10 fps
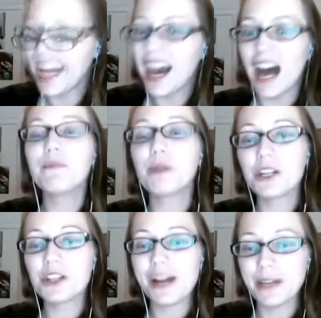I'm pretty
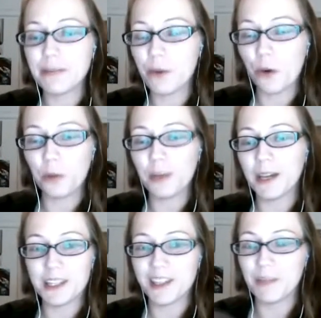sure I would get pulled
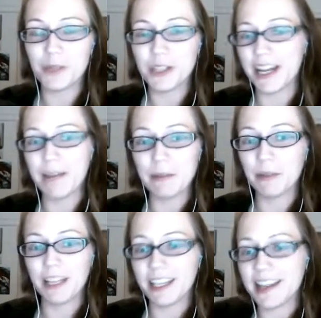because of the music I'd be
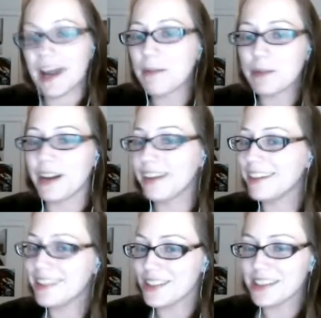playing is
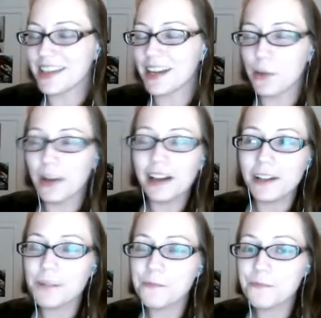copyrighted. So it's like, well,
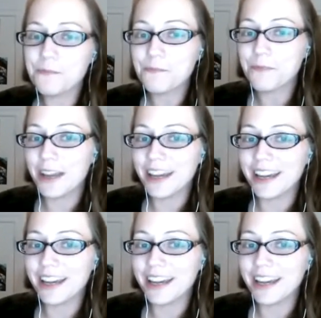eh.